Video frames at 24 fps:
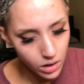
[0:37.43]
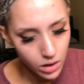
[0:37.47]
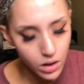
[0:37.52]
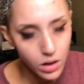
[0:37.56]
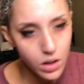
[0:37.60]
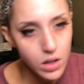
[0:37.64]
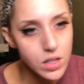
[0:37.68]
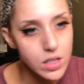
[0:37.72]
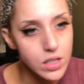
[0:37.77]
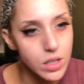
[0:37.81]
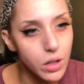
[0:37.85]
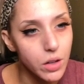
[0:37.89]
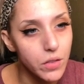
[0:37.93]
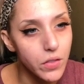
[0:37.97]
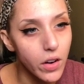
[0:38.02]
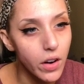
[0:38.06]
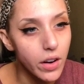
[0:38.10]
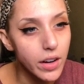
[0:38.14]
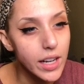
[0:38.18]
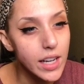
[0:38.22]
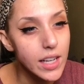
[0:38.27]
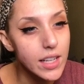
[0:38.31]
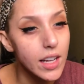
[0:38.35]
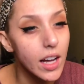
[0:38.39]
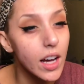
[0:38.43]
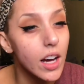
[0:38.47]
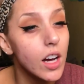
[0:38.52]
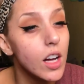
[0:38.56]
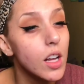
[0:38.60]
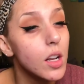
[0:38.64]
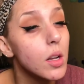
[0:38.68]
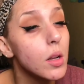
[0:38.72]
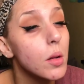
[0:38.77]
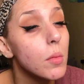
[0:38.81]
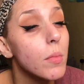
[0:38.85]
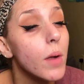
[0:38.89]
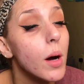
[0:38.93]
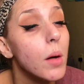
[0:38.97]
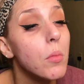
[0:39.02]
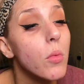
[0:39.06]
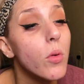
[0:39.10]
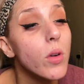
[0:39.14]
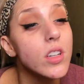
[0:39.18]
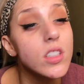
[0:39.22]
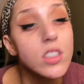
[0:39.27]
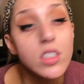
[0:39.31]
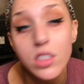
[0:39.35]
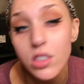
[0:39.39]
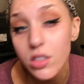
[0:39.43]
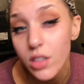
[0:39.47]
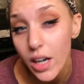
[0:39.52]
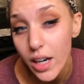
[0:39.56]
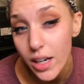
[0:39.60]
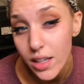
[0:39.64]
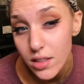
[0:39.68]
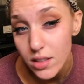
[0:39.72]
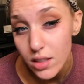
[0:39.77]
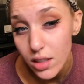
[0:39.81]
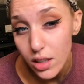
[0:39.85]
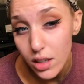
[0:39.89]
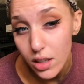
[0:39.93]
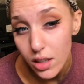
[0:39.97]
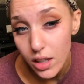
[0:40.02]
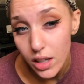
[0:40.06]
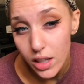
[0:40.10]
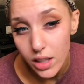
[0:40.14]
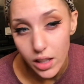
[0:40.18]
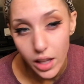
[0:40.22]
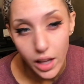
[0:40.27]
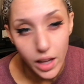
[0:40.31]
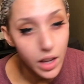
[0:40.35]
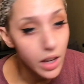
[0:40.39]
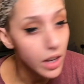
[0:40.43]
So I've already done my moisturizer and like